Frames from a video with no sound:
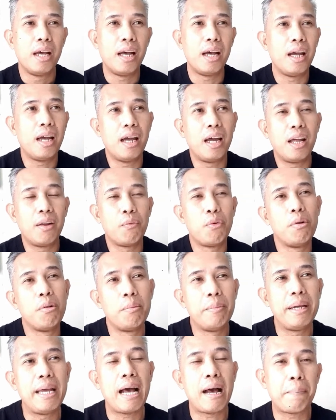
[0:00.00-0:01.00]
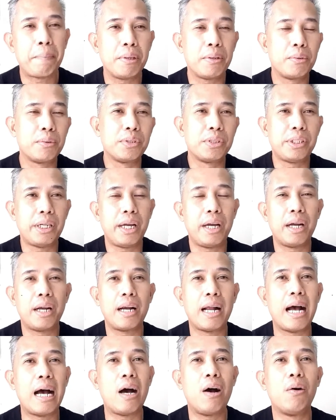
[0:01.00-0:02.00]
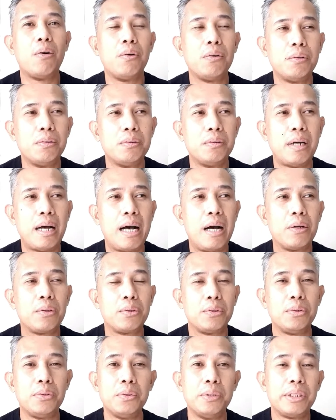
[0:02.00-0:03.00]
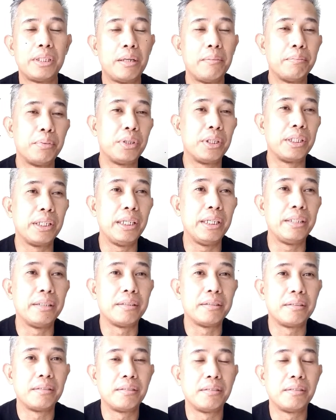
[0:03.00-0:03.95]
and we'll be happy to share how to do it and put it in.